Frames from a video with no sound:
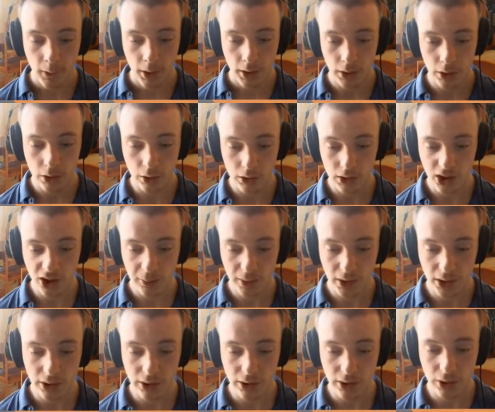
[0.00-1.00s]
A good
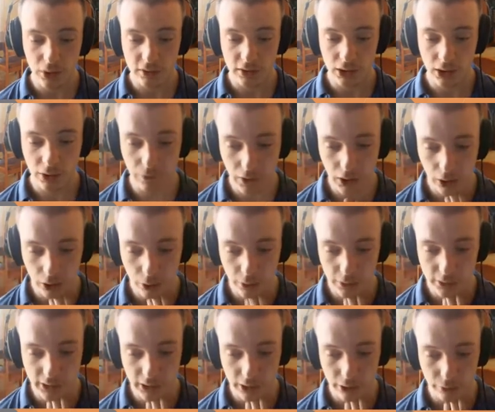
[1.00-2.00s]
naming convention to follow
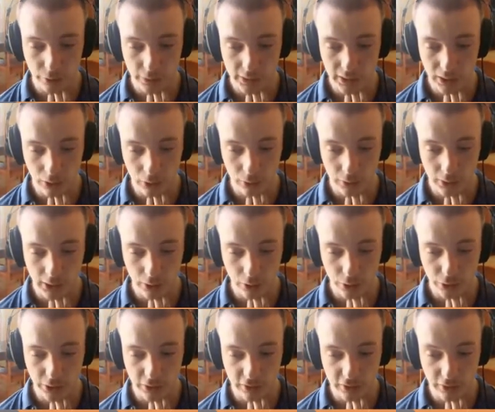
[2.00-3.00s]
is either a single
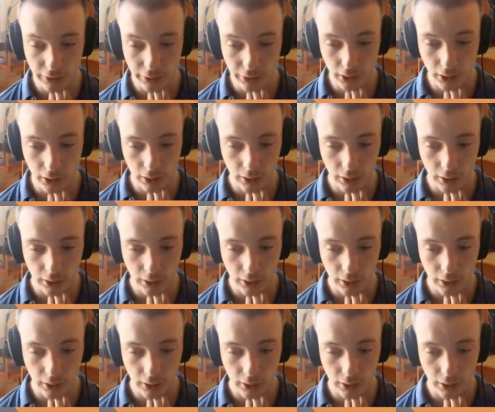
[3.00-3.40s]
noun, such as